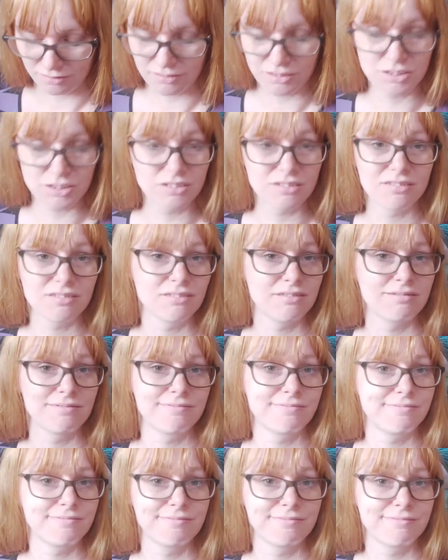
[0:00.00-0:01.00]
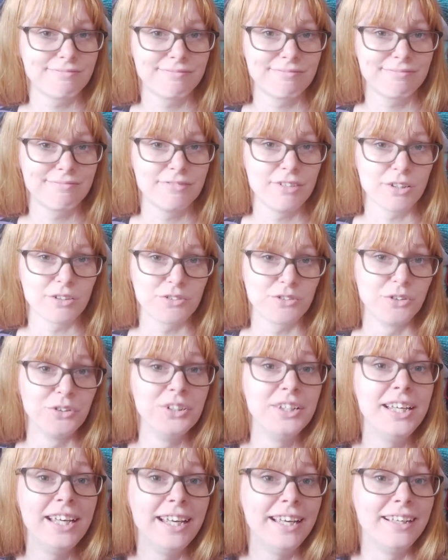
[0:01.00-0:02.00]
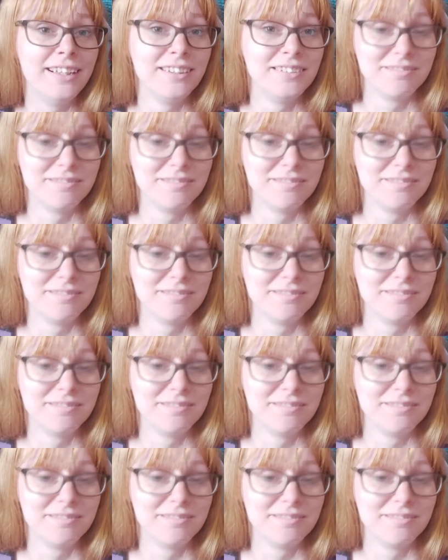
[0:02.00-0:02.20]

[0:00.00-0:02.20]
Just not done it.